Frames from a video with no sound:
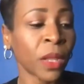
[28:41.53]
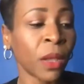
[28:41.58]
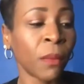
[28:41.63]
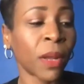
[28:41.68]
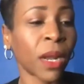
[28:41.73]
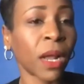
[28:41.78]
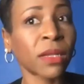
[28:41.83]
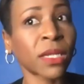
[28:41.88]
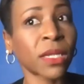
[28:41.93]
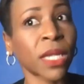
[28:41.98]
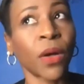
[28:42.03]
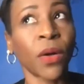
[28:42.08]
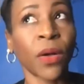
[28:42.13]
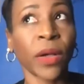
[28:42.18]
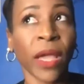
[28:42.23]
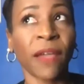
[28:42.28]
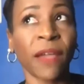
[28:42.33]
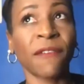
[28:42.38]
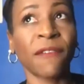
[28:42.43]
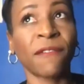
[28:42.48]
But I was like,
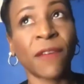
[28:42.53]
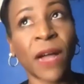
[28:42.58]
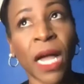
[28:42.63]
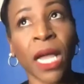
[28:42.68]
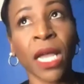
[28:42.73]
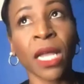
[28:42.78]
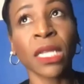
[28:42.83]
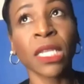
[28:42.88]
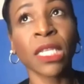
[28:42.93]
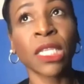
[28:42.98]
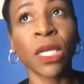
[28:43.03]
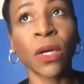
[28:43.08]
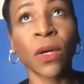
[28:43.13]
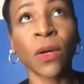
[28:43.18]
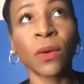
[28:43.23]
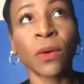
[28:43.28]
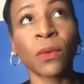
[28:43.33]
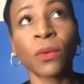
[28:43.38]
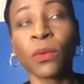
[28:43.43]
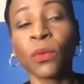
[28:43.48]
okay, fine.
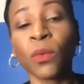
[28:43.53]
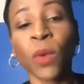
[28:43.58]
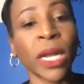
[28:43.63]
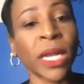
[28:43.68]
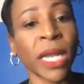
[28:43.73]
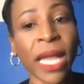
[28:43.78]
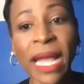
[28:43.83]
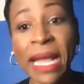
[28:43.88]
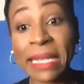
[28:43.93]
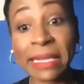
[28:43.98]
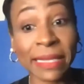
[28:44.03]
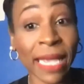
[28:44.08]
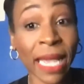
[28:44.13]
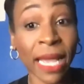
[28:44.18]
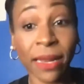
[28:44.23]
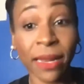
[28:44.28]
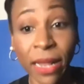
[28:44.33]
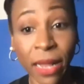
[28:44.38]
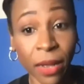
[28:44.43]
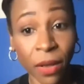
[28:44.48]
So one day I
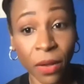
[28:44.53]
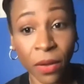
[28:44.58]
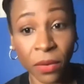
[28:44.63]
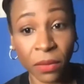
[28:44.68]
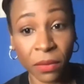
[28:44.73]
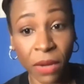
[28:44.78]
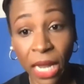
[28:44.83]
sat down,